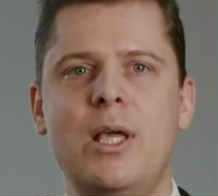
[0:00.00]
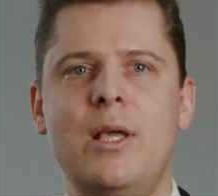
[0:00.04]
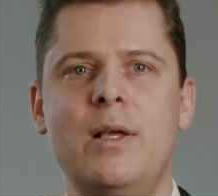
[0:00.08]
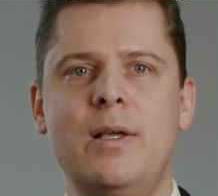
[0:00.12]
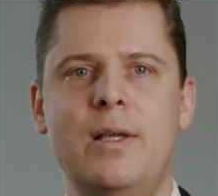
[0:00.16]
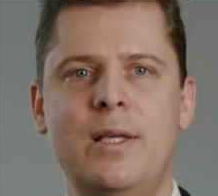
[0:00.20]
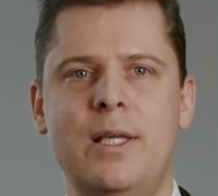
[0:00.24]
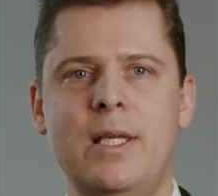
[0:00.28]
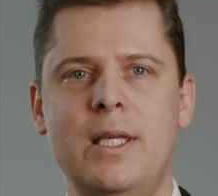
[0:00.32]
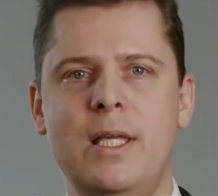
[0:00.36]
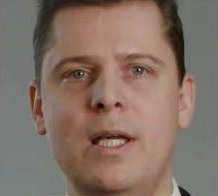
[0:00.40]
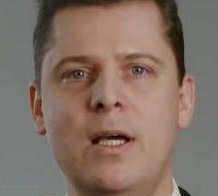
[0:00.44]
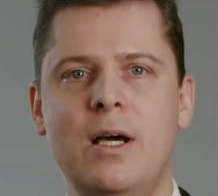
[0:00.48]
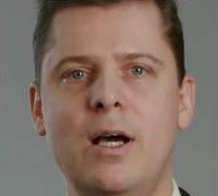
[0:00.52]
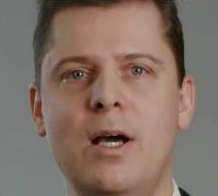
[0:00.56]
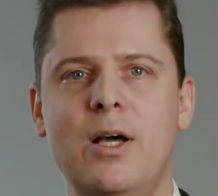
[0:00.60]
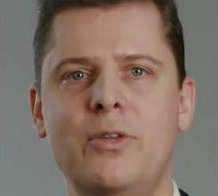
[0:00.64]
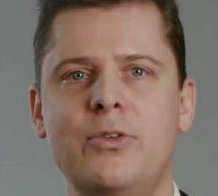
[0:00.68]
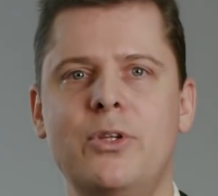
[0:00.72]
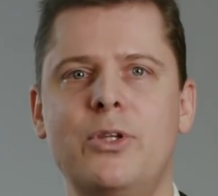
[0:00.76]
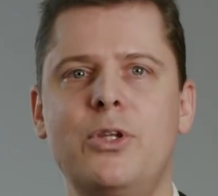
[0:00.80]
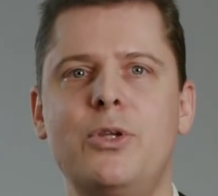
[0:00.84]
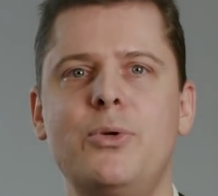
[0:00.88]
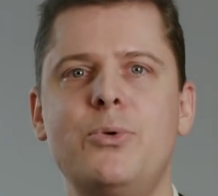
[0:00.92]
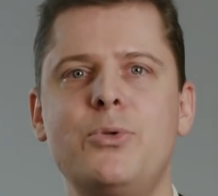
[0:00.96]
Here,
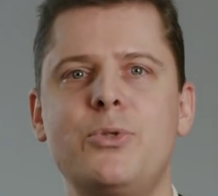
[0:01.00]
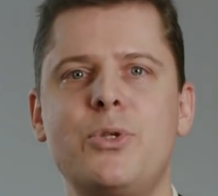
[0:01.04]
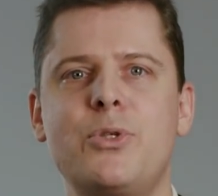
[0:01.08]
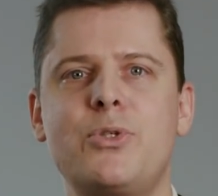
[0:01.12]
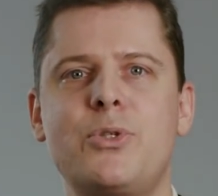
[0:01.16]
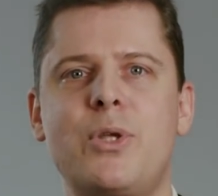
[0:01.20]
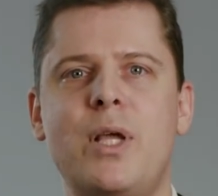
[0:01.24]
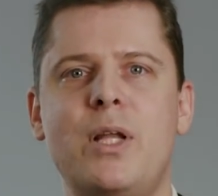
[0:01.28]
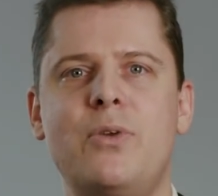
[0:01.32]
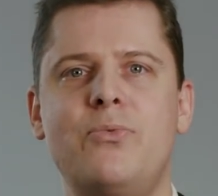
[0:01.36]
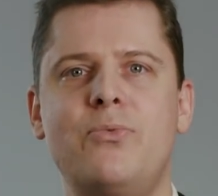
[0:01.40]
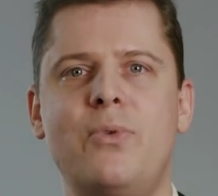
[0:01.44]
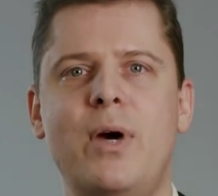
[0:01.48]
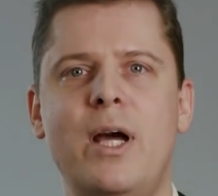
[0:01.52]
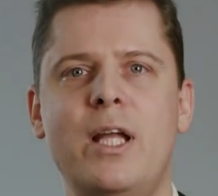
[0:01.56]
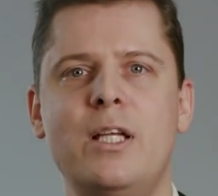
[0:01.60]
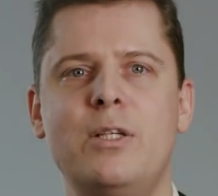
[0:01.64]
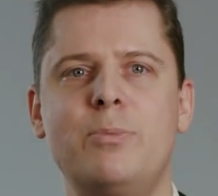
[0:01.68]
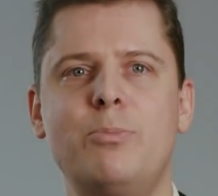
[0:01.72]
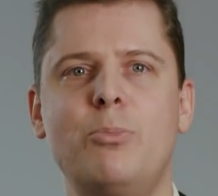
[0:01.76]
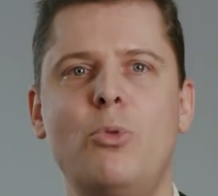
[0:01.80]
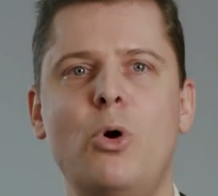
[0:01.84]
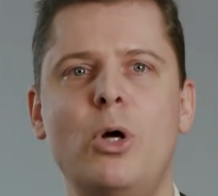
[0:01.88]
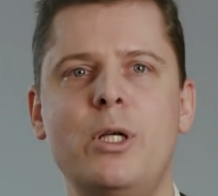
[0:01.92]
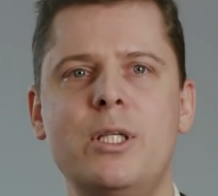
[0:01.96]
the users can
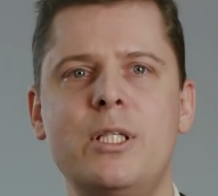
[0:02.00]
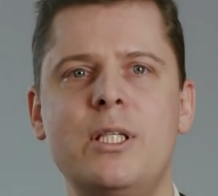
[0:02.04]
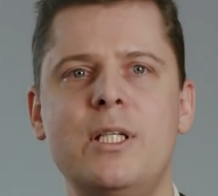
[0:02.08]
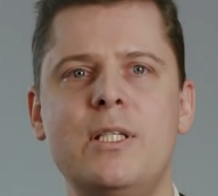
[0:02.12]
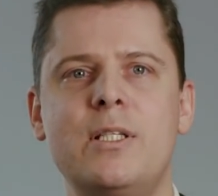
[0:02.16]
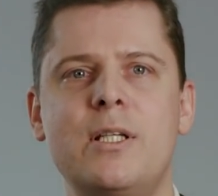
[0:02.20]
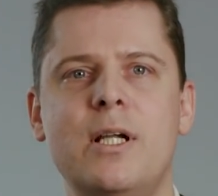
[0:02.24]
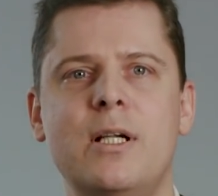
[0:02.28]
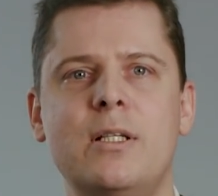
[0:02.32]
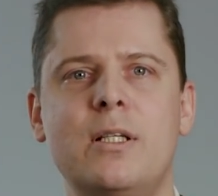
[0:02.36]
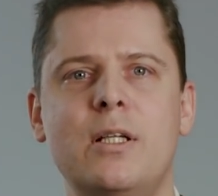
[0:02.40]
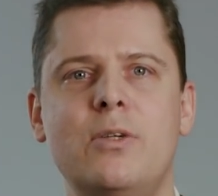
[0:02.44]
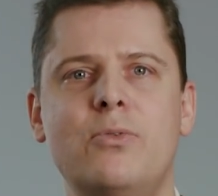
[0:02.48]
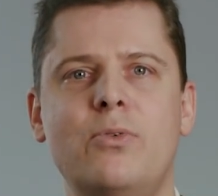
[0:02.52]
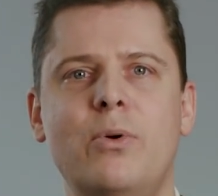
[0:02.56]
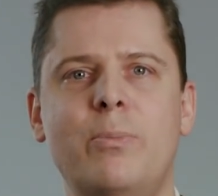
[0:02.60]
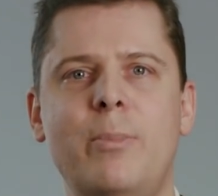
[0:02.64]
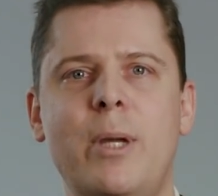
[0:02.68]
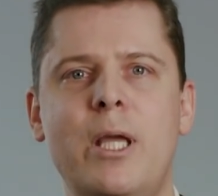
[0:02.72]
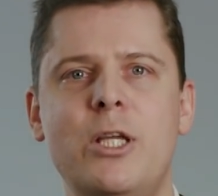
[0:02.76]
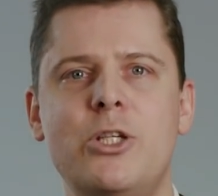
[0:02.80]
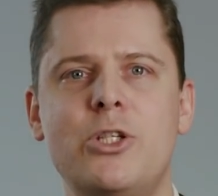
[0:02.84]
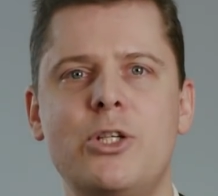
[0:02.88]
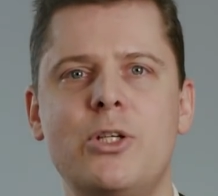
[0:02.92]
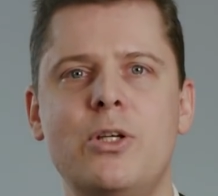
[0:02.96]
find more detailed
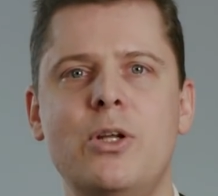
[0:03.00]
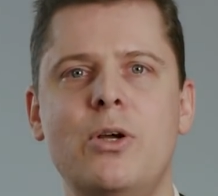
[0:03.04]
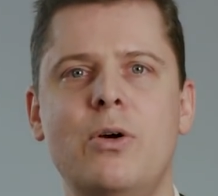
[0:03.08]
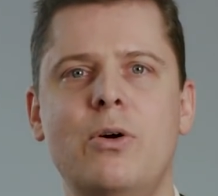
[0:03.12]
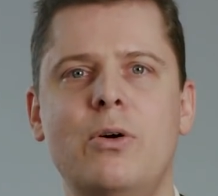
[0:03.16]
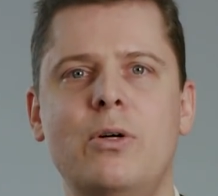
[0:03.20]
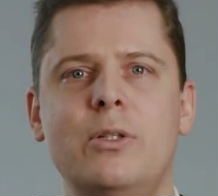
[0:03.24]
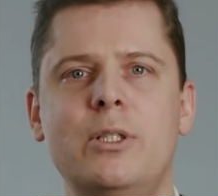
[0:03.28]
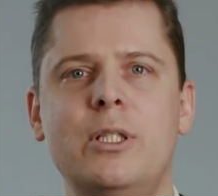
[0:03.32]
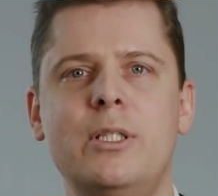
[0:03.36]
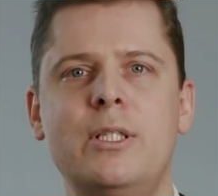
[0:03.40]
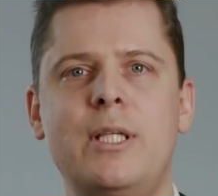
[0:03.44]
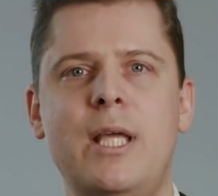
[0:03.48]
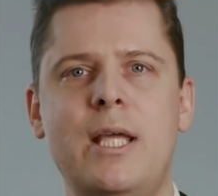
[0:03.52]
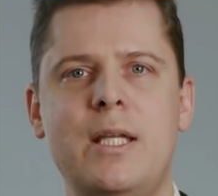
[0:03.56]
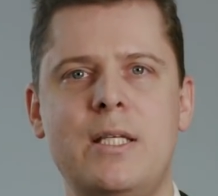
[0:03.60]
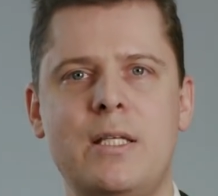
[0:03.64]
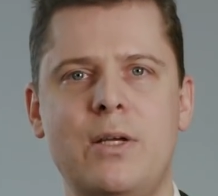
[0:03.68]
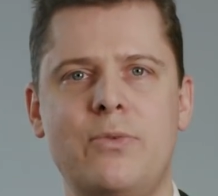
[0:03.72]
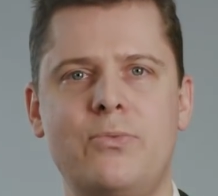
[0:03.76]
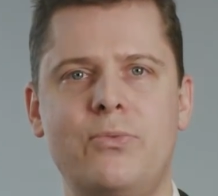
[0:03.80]
information on the data